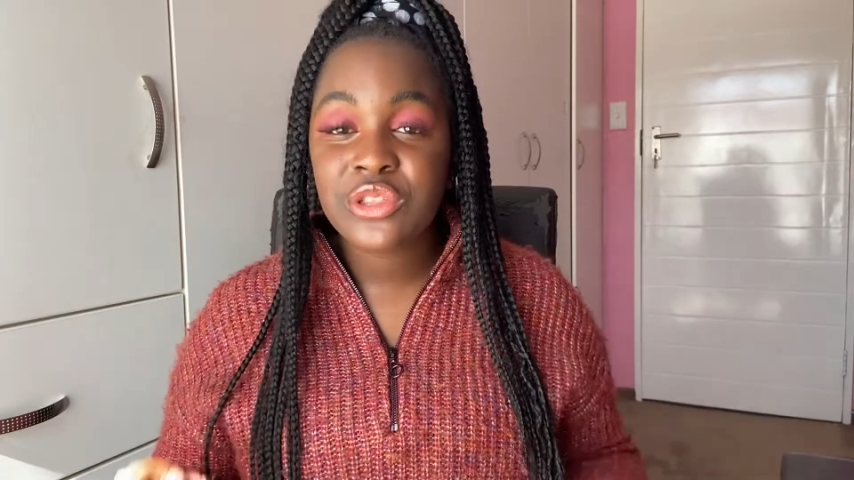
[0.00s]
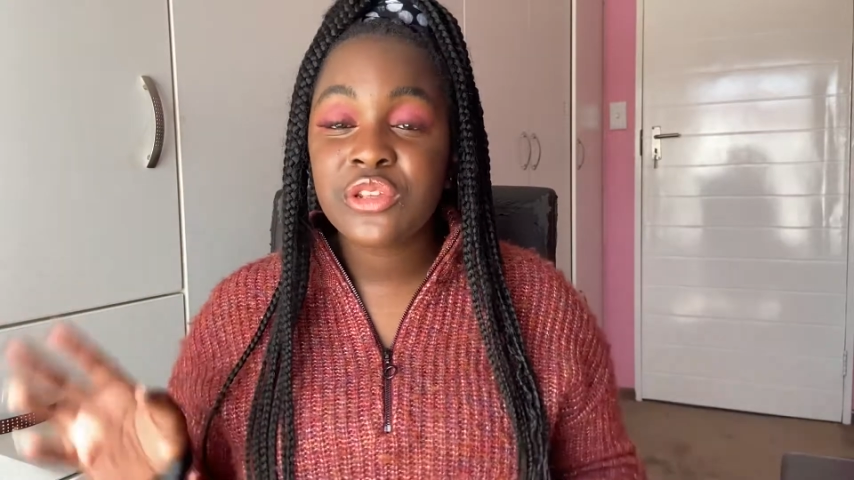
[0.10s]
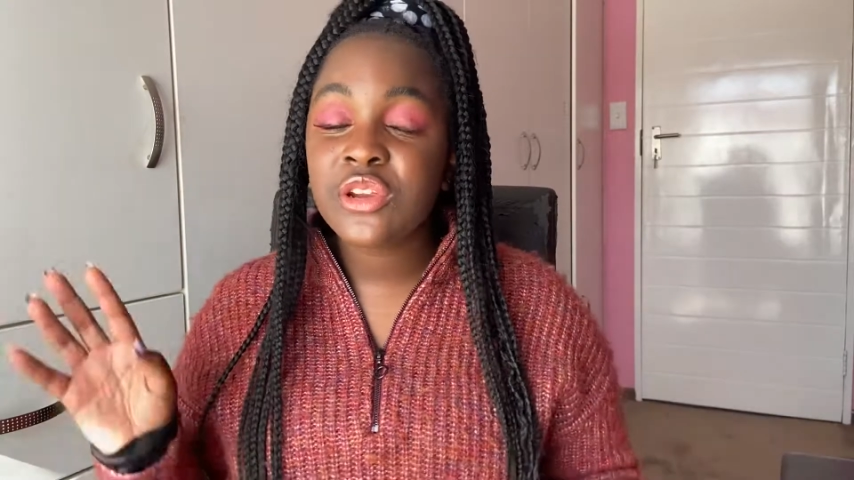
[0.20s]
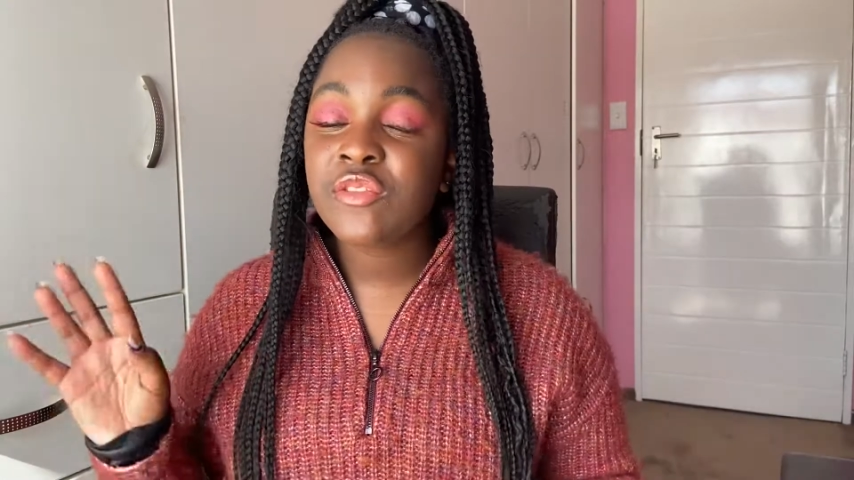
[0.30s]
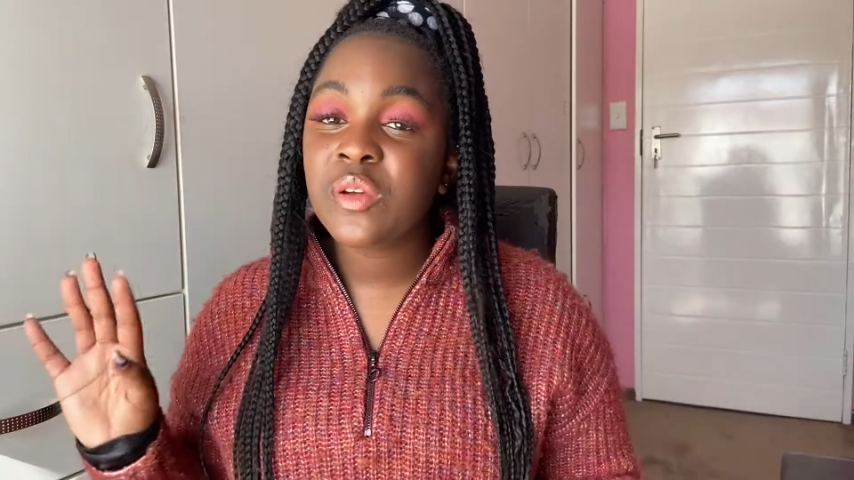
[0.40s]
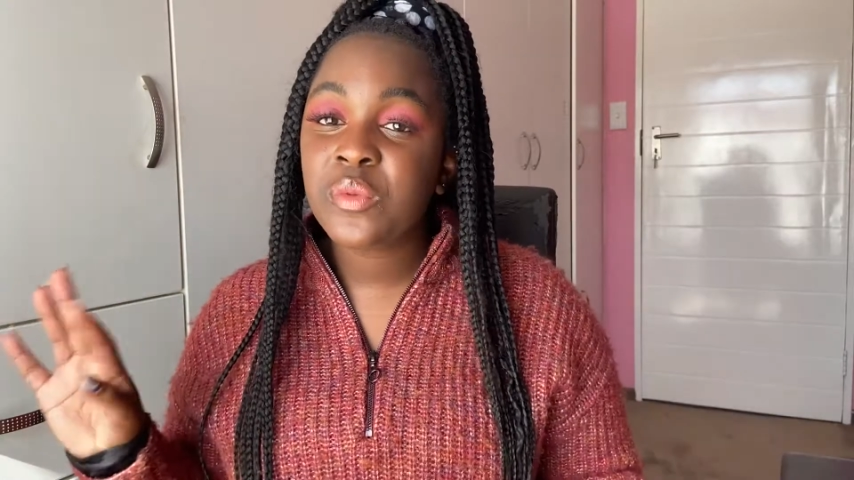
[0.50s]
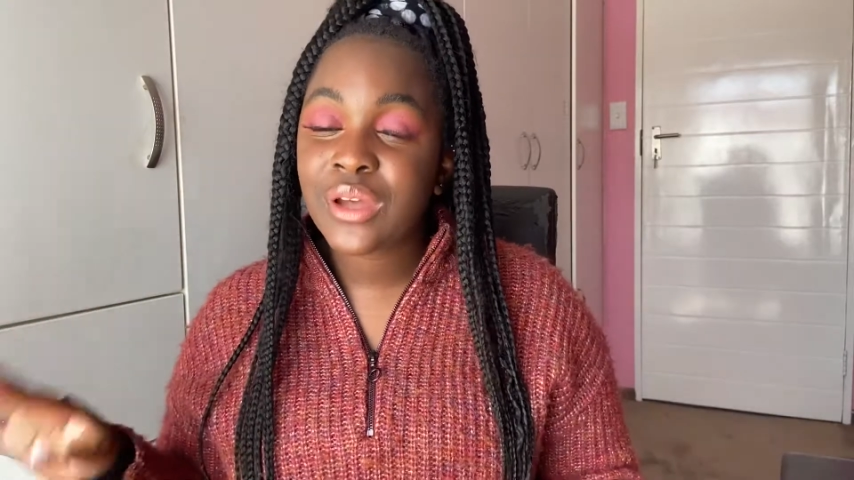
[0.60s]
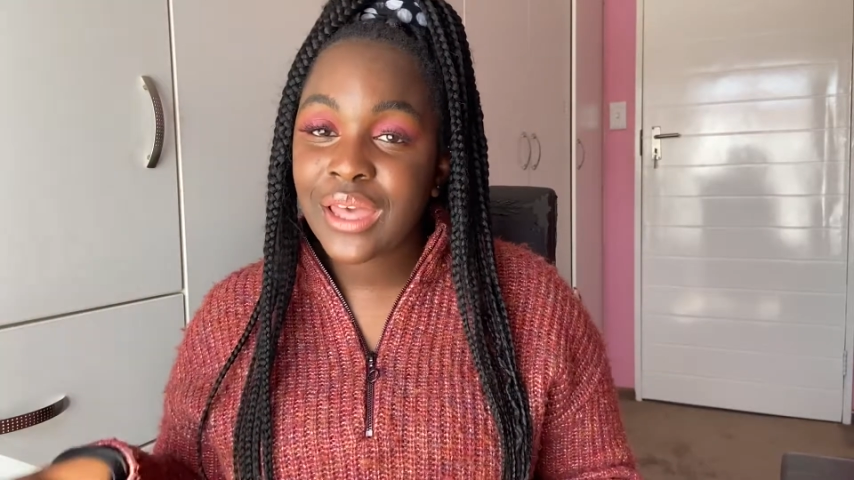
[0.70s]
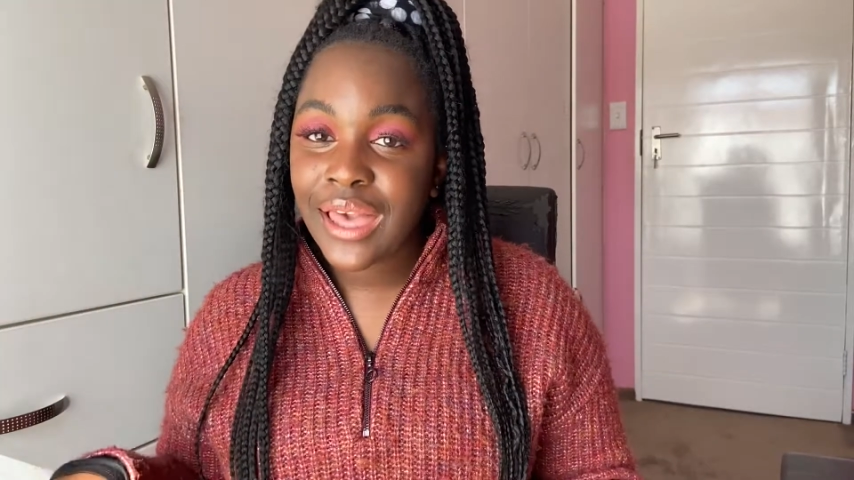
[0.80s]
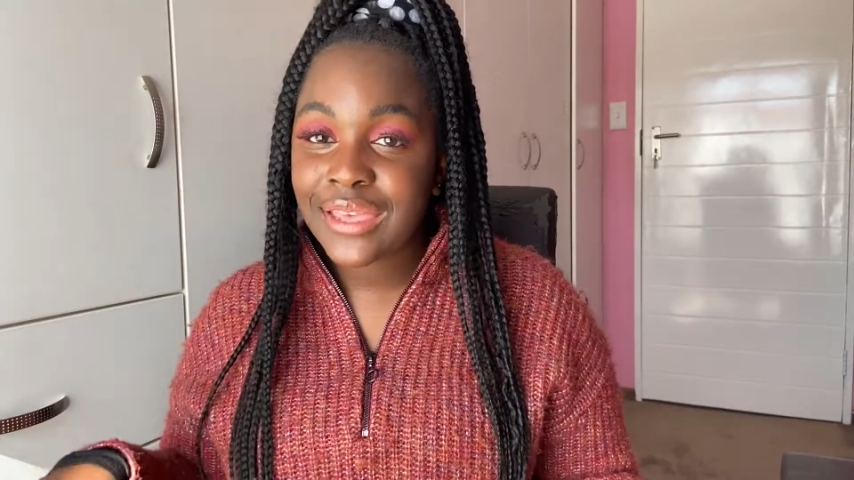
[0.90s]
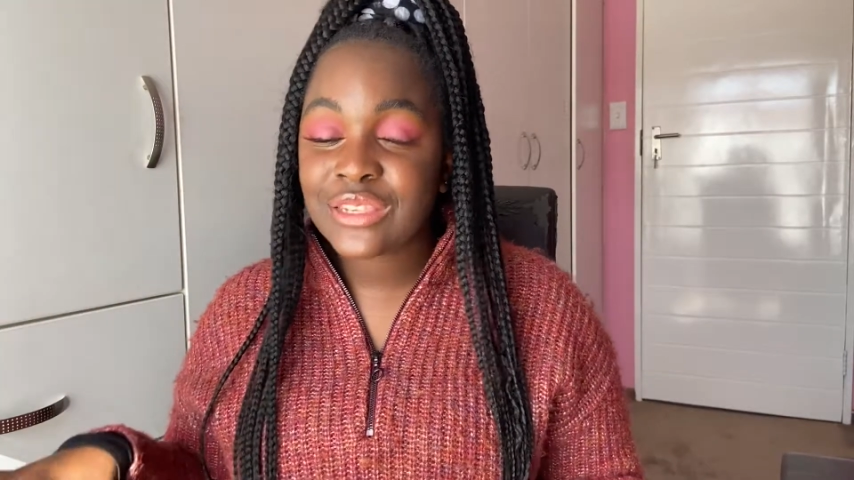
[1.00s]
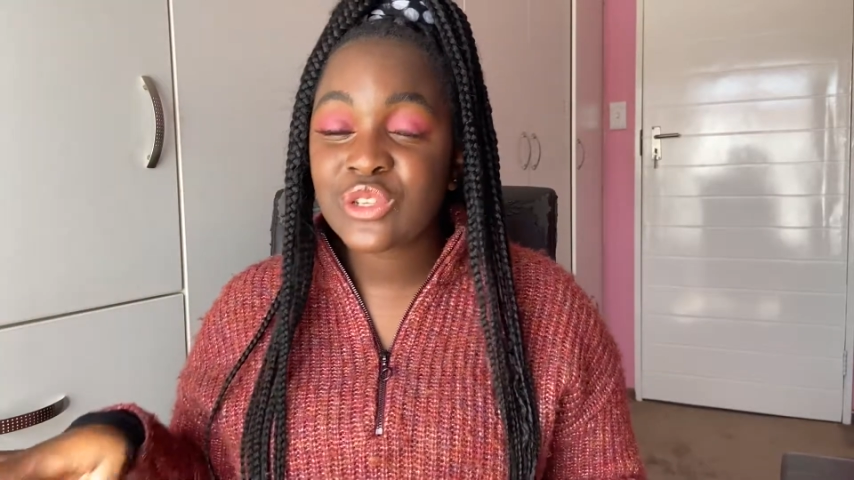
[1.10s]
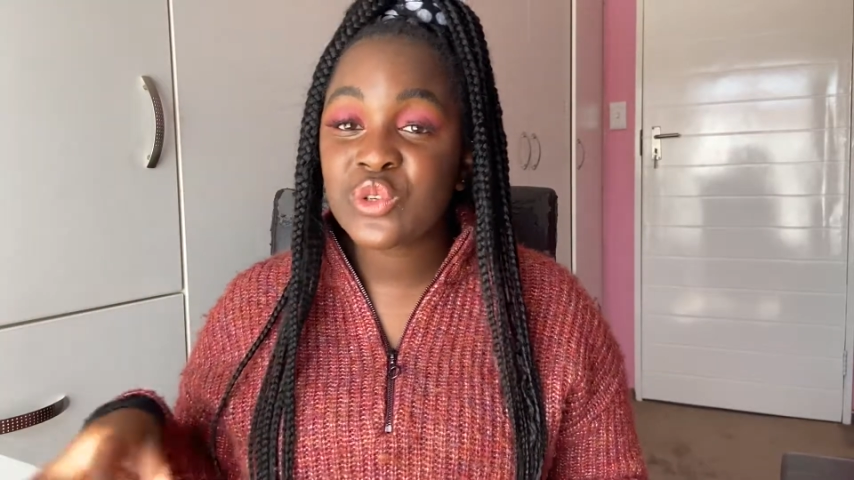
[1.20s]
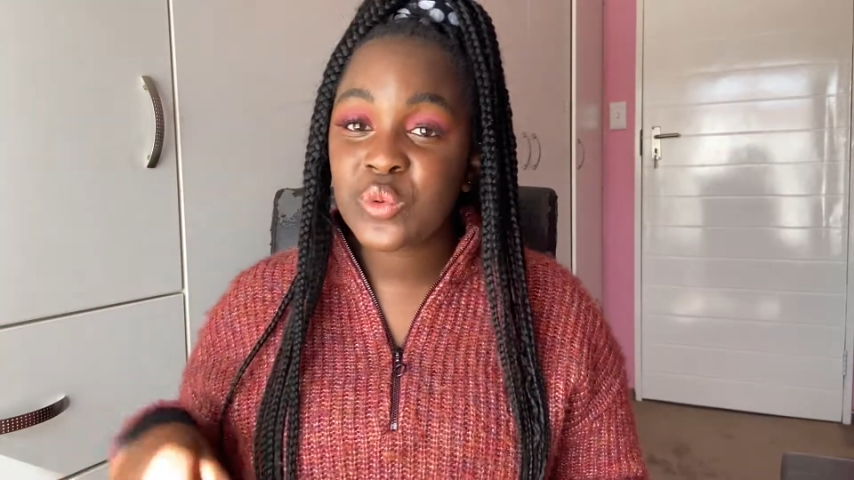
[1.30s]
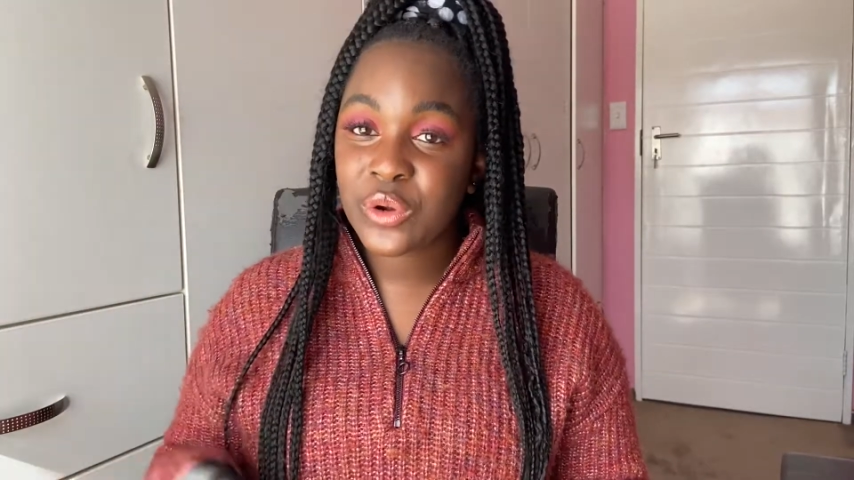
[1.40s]
3 of them were guys,
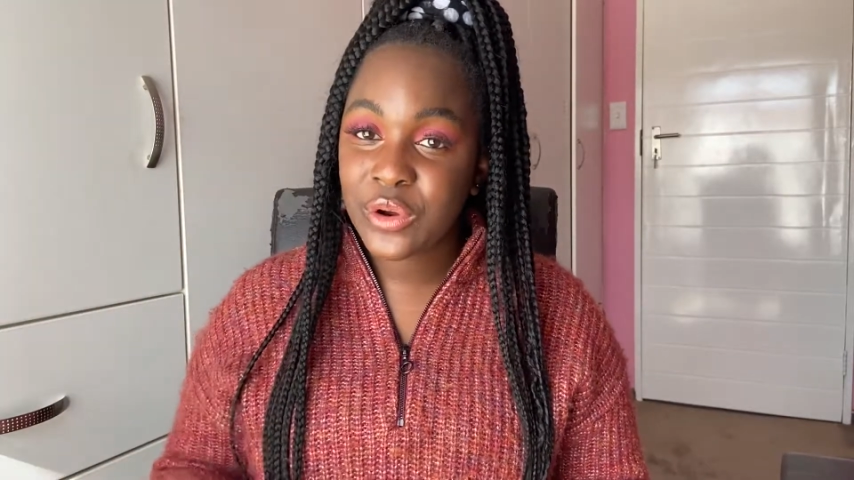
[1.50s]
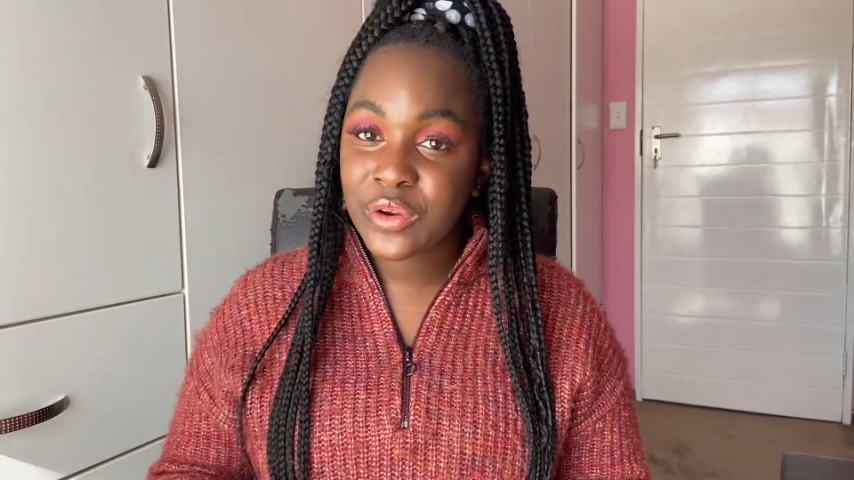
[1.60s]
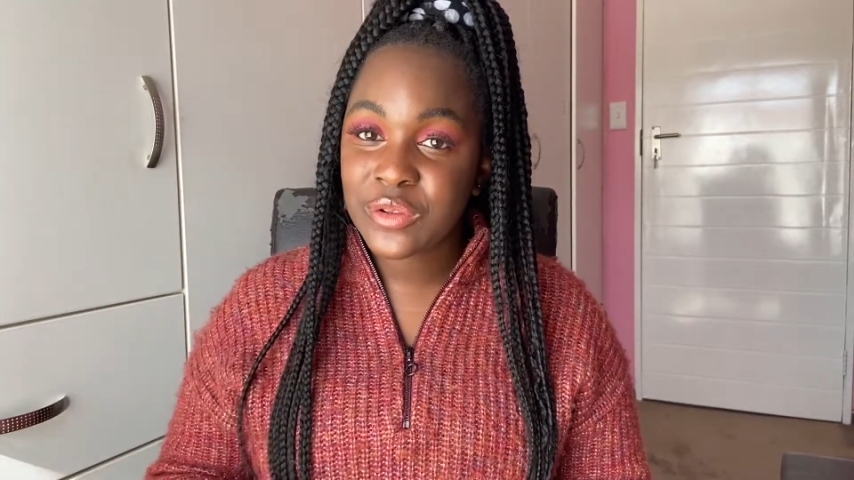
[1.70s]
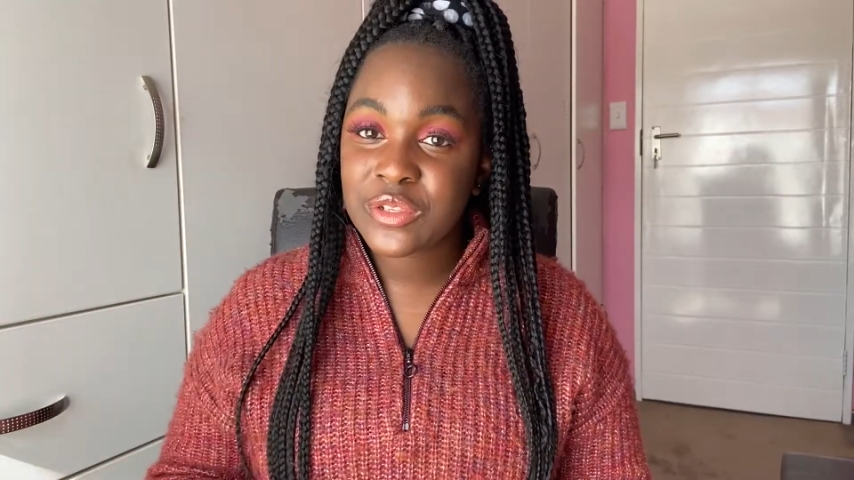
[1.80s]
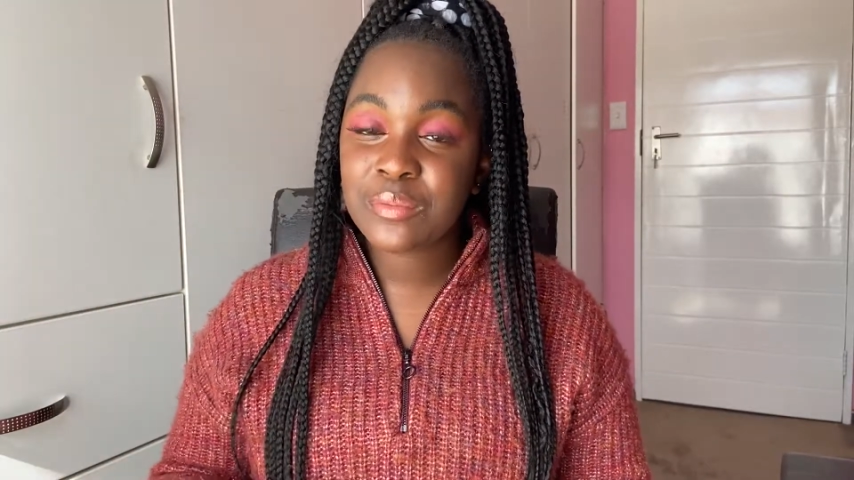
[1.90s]
2 were girls.